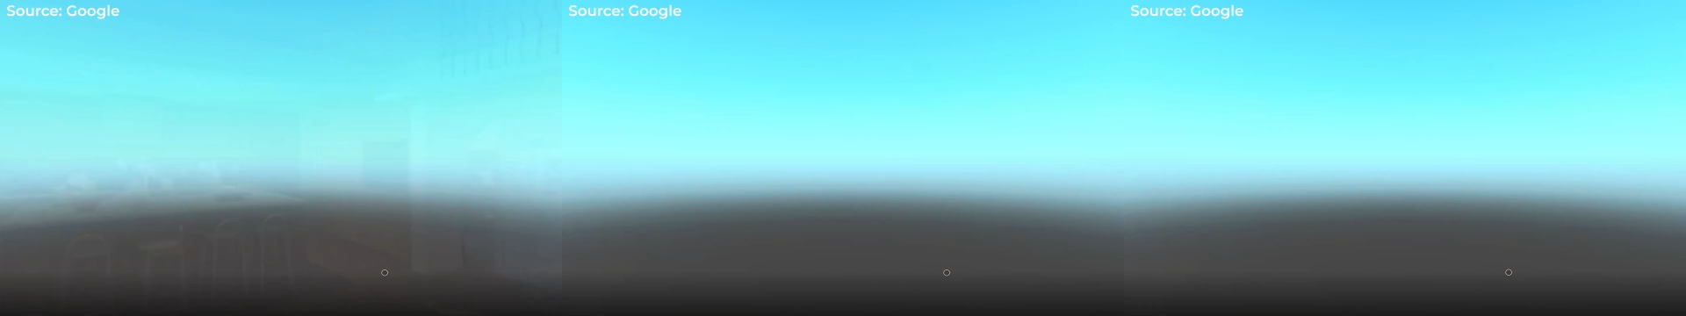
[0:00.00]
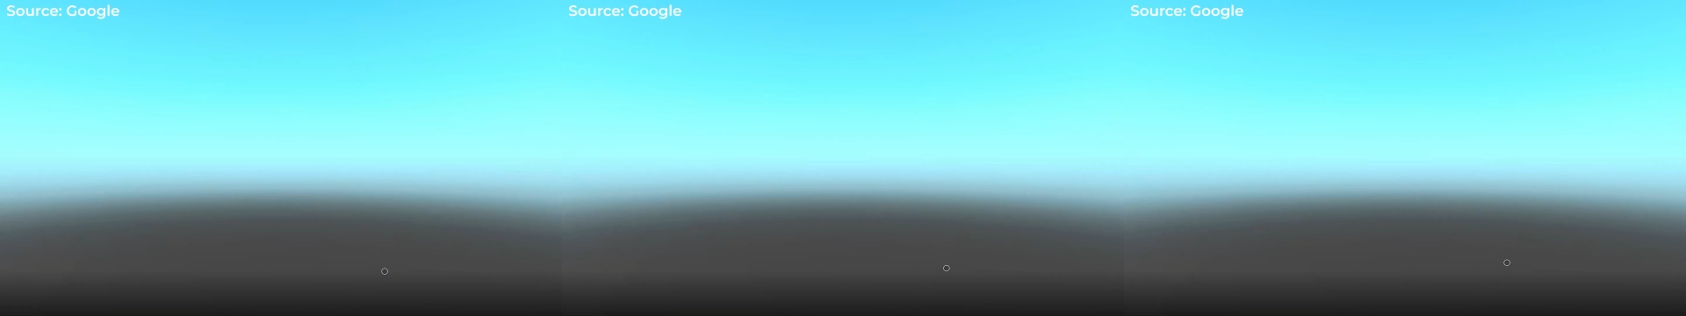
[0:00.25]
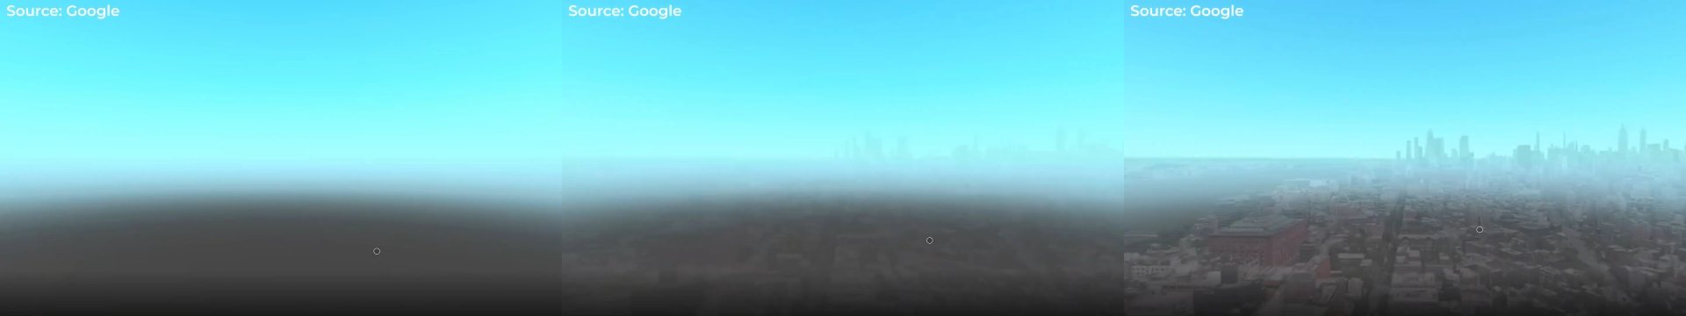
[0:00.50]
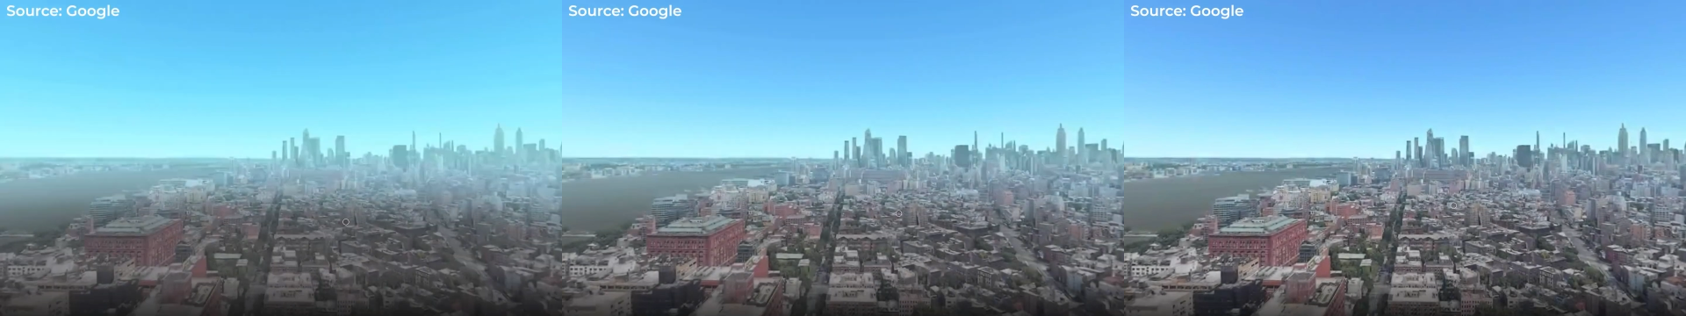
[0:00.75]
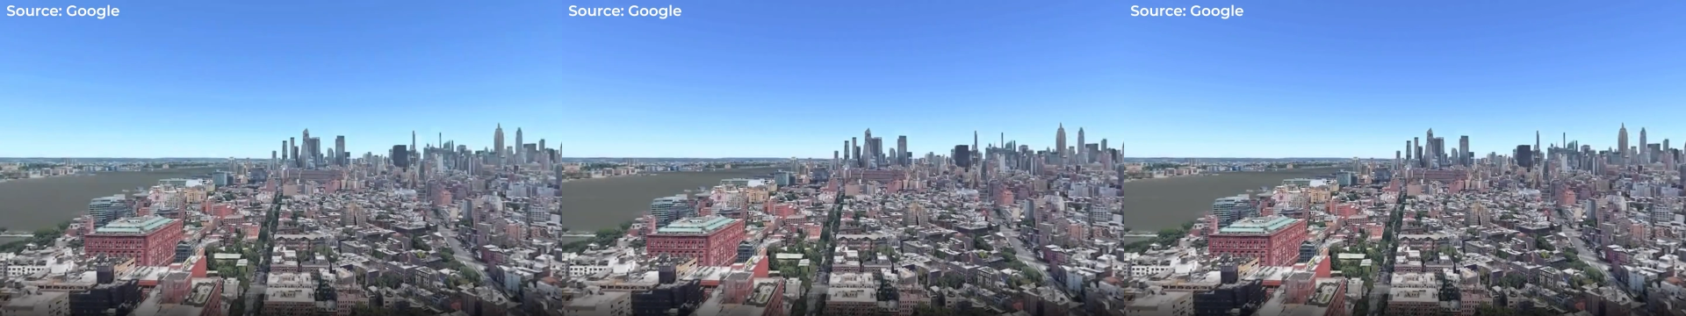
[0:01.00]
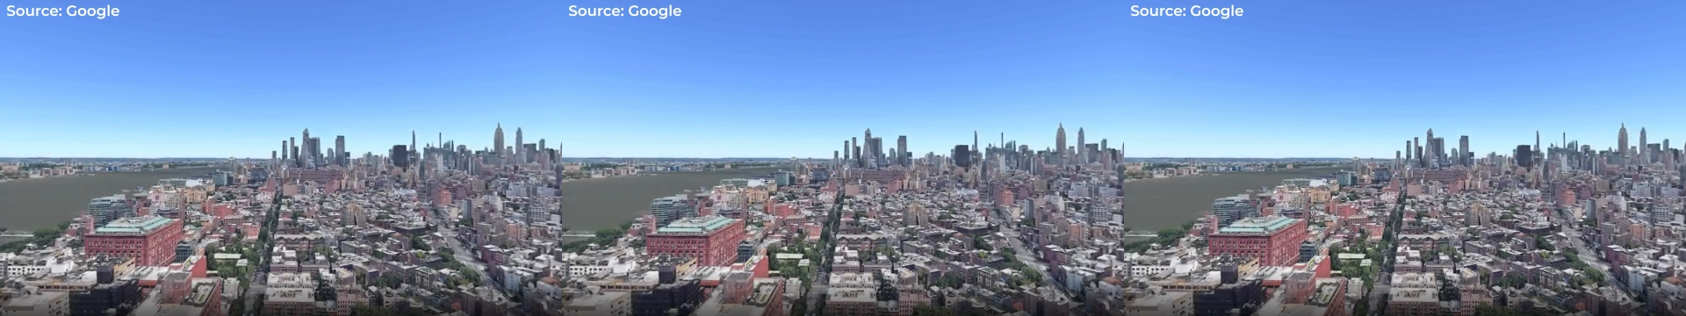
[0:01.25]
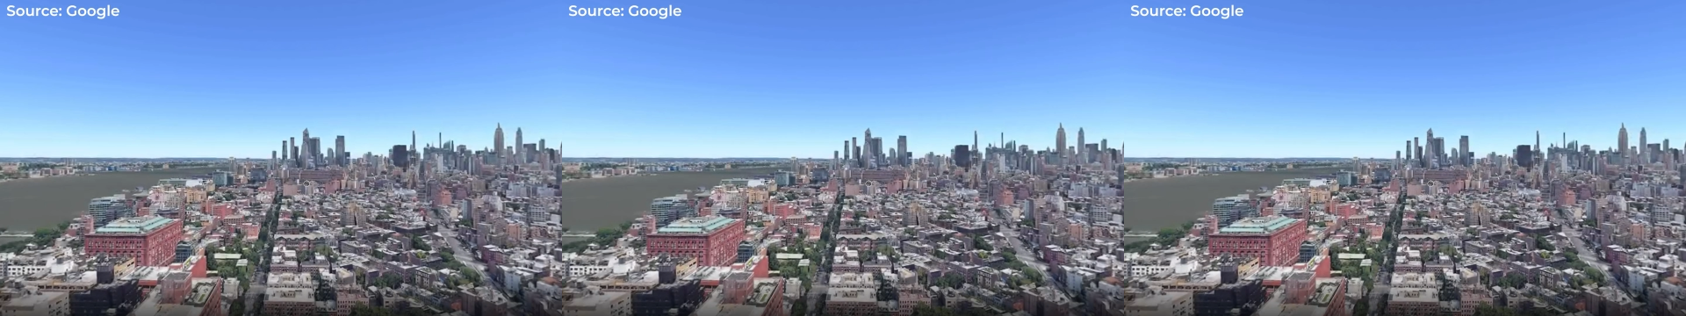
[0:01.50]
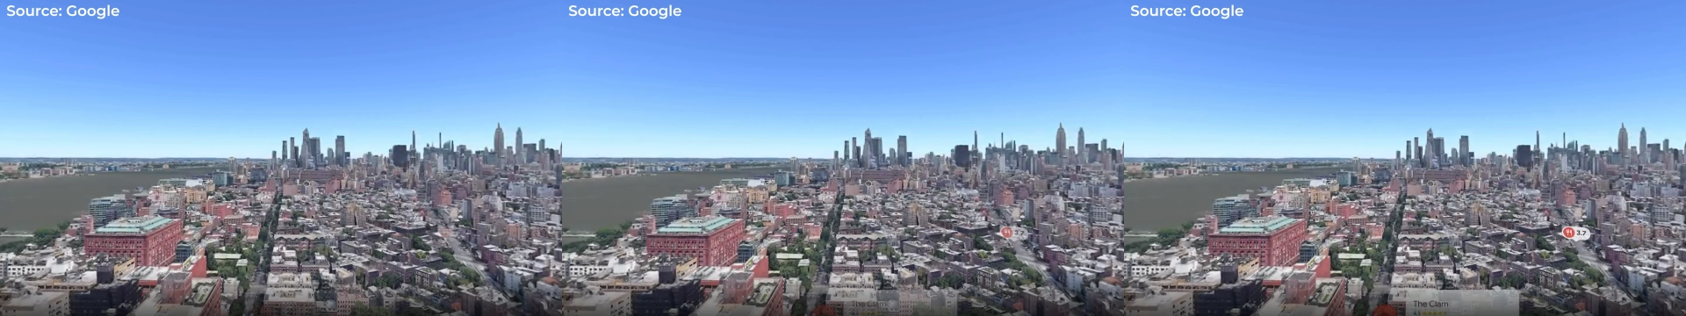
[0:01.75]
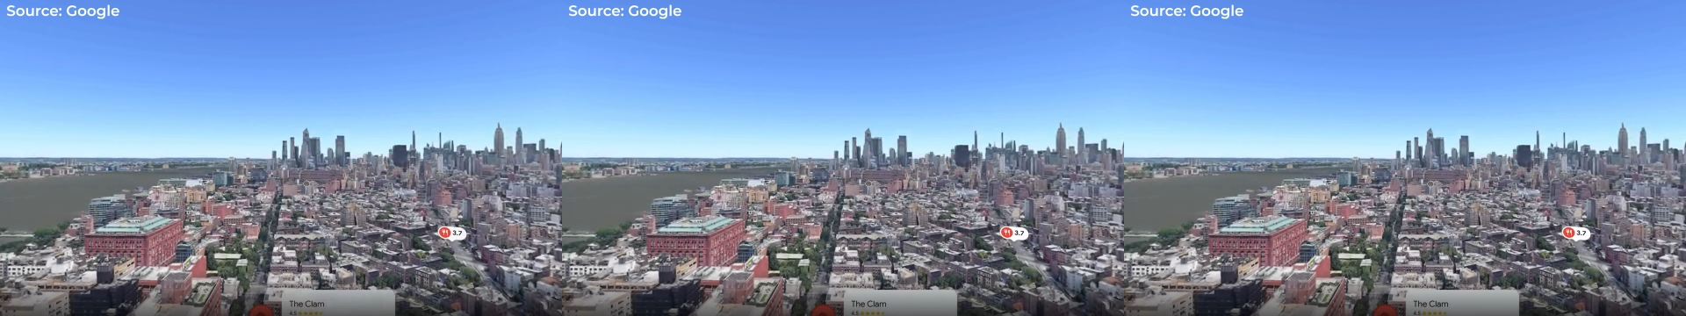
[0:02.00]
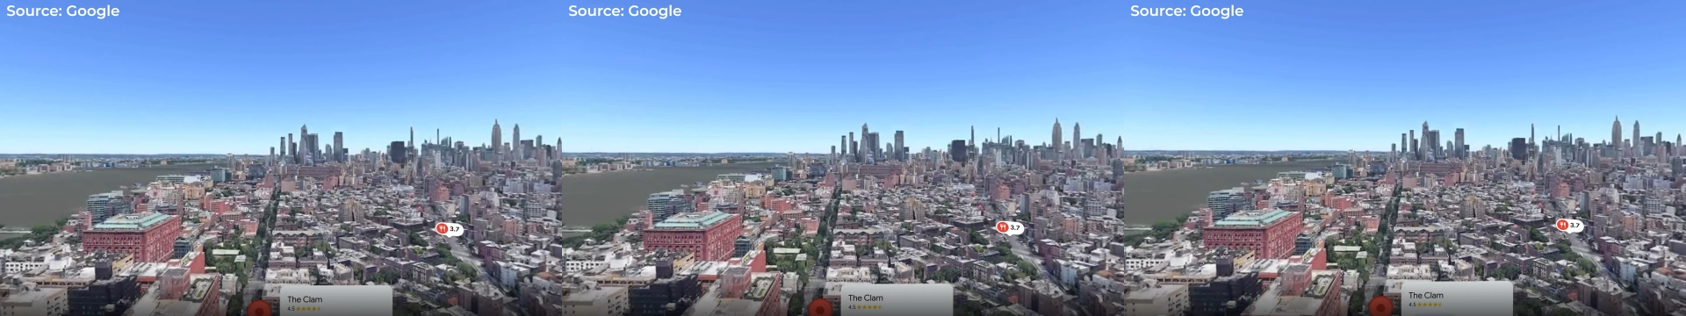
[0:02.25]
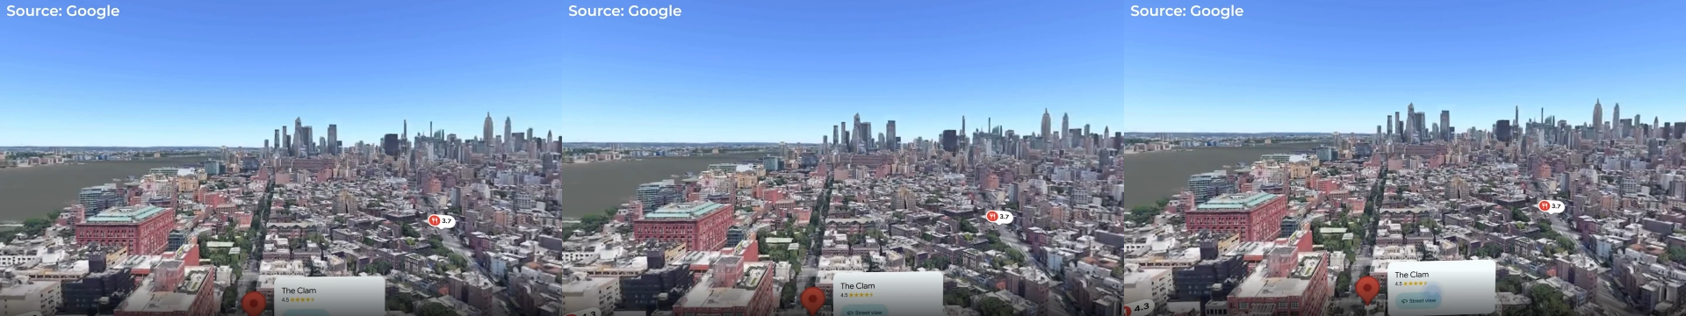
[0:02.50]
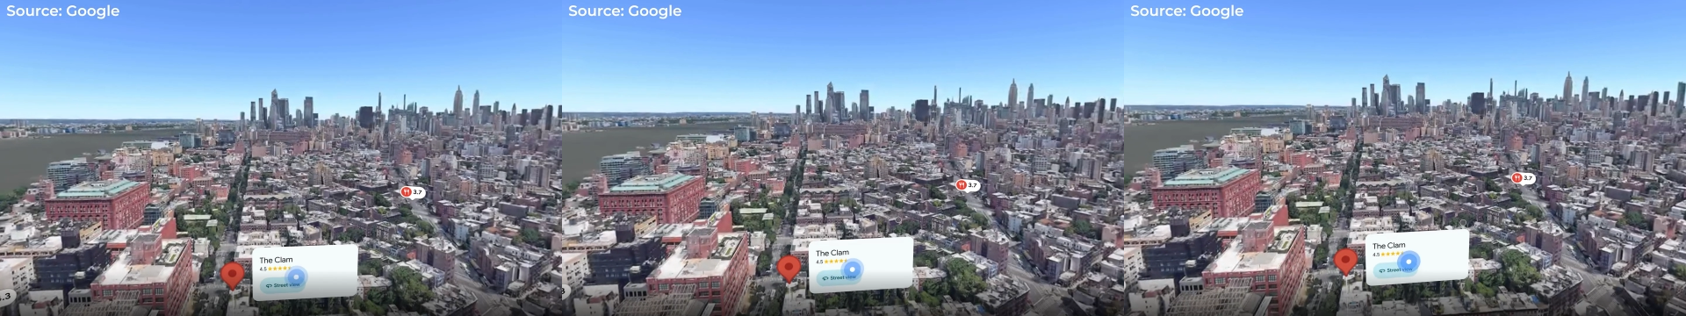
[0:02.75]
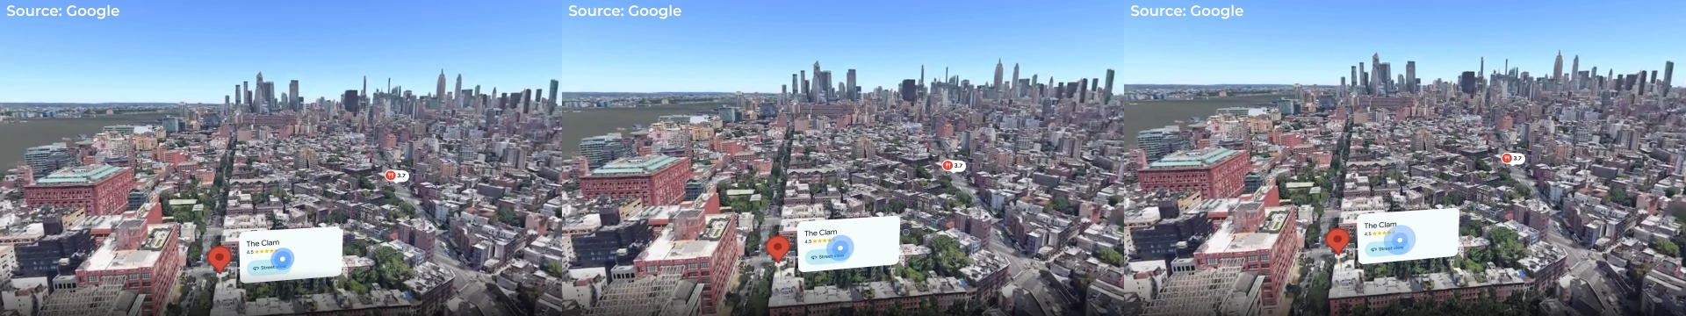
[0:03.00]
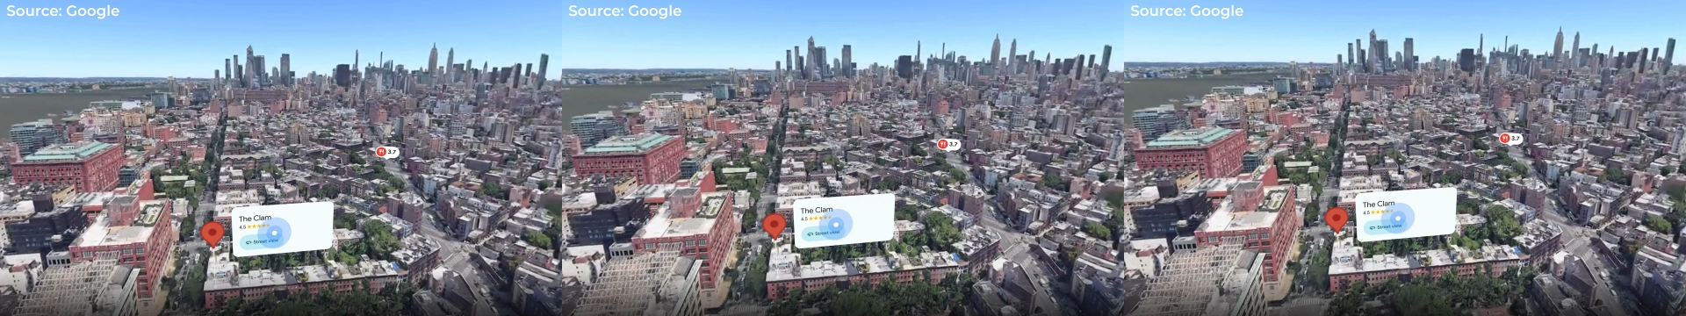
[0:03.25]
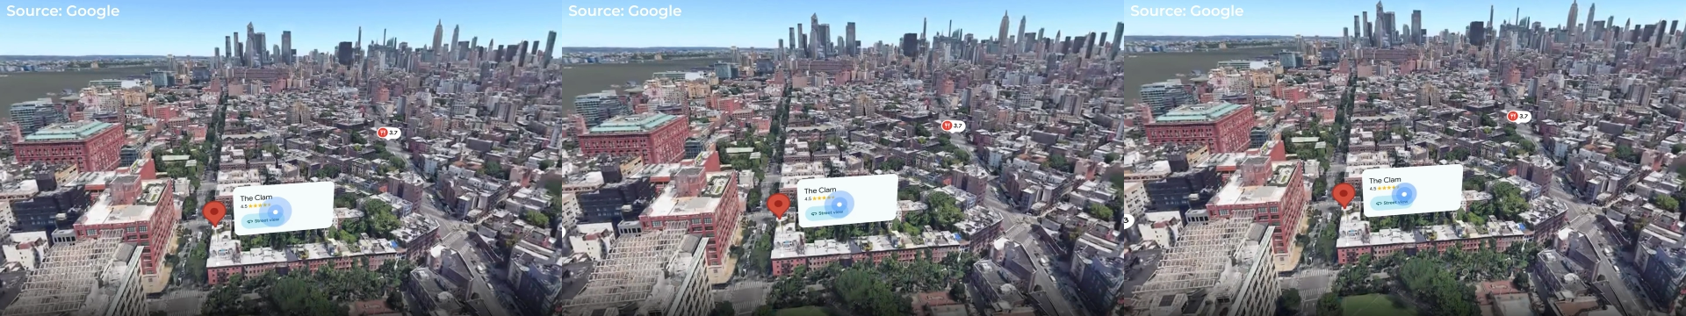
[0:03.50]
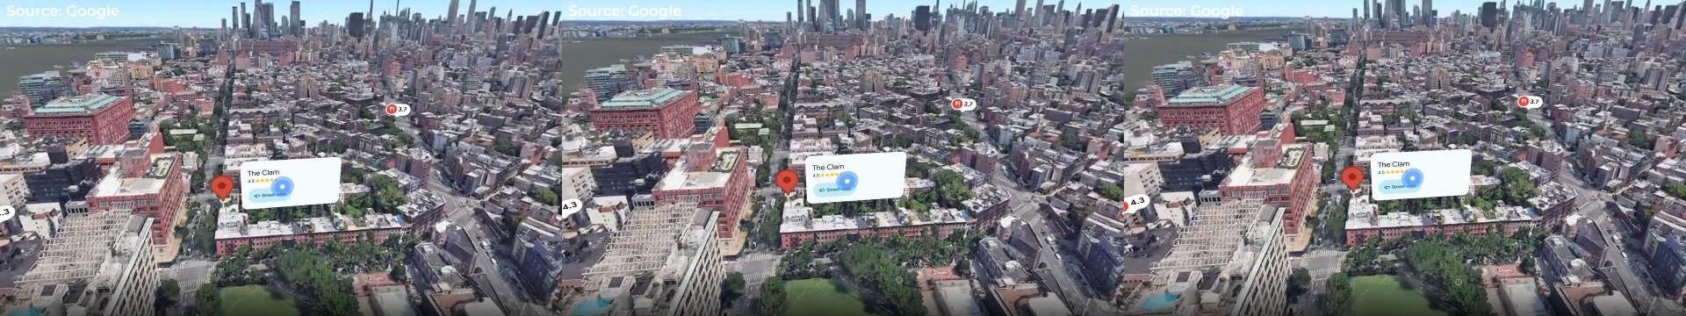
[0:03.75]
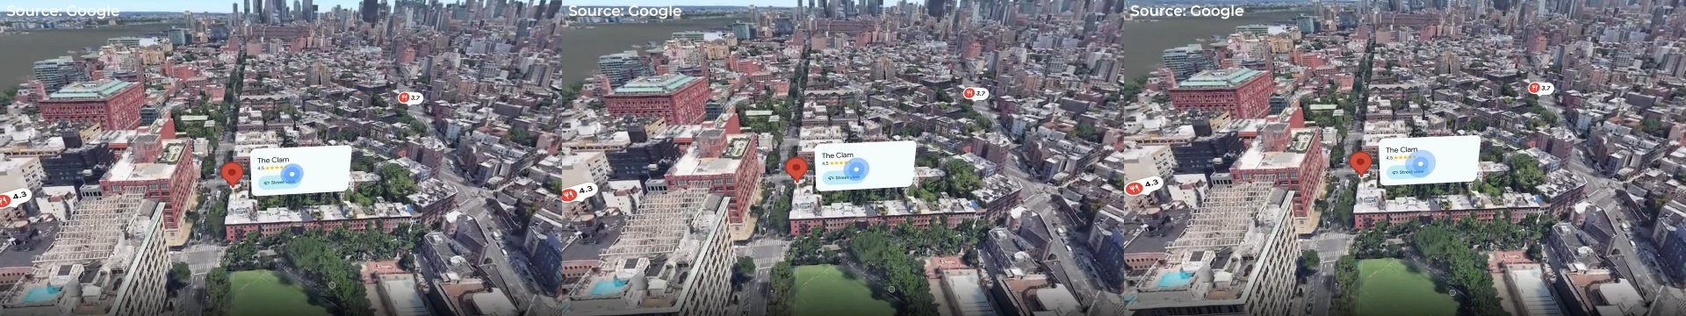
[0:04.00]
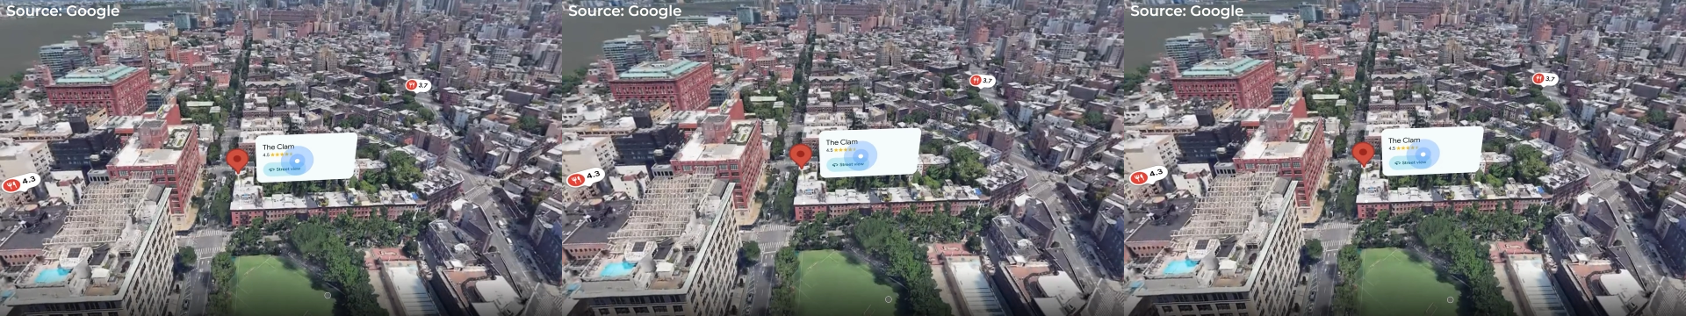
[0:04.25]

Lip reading: No face is visible, so there are no lips to read.